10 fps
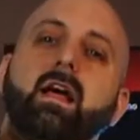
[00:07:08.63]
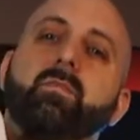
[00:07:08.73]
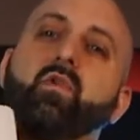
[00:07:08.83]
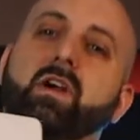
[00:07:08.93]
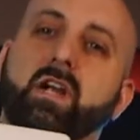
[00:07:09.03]

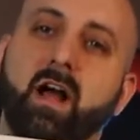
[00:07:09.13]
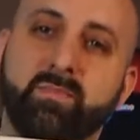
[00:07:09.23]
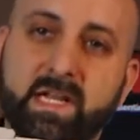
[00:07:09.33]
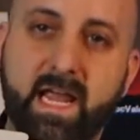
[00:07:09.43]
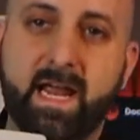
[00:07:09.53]
lot more
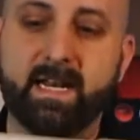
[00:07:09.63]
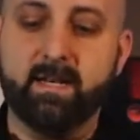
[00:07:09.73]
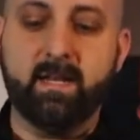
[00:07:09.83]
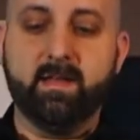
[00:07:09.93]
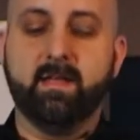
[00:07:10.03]
complicated
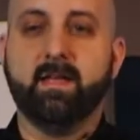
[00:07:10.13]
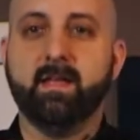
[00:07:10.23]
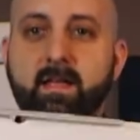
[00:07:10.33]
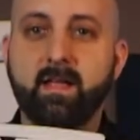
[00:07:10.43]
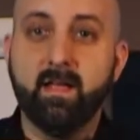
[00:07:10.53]

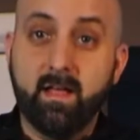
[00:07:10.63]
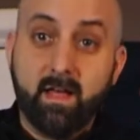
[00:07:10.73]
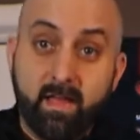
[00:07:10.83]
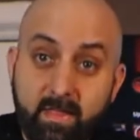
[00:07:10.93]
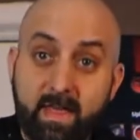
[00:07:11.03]

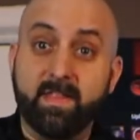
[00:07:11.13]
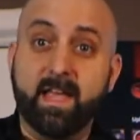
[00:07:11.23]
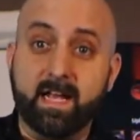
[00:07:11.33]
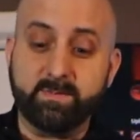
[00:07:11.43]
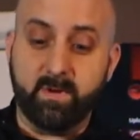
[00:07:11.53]
than
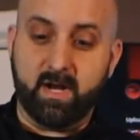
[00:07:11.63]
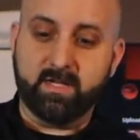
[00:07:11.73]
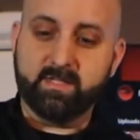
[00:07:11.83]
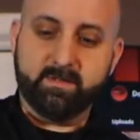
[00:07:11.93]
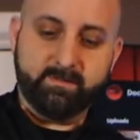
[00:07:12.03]
the
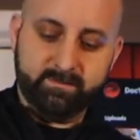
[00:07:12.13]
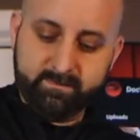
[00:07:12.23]
Xbox.